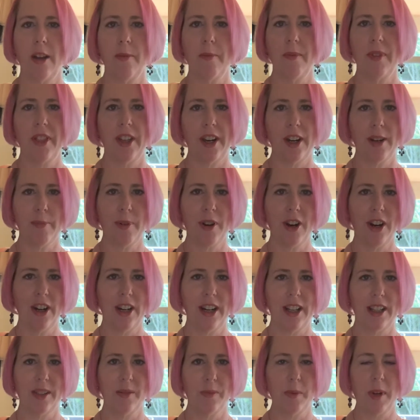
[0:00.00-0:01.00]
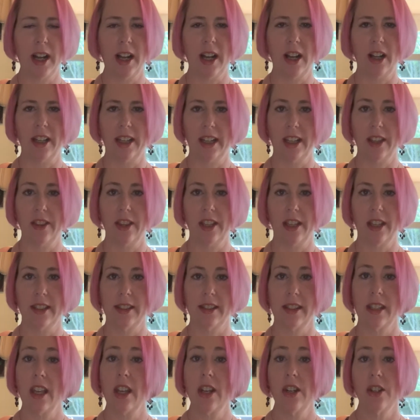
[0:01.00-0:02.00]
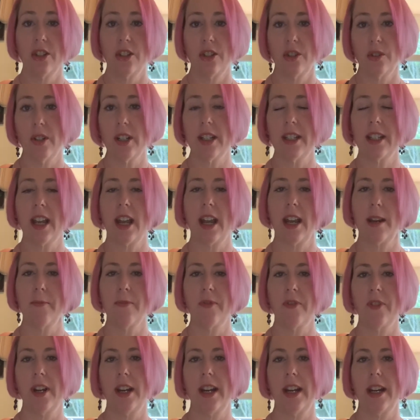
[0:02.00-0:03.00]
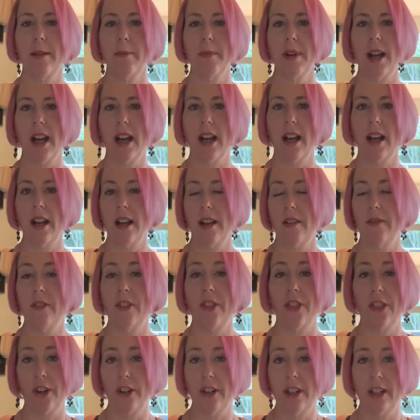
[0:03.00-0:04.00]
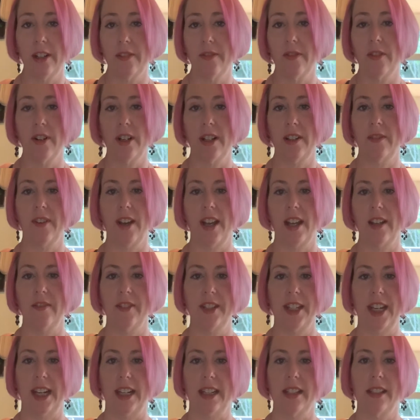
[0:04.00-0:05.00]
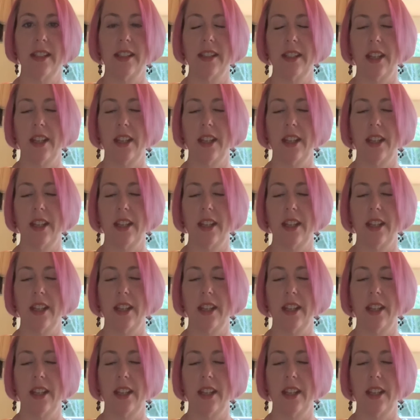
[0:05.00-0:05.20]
their part as well in this short time frame of 30 to 45 days.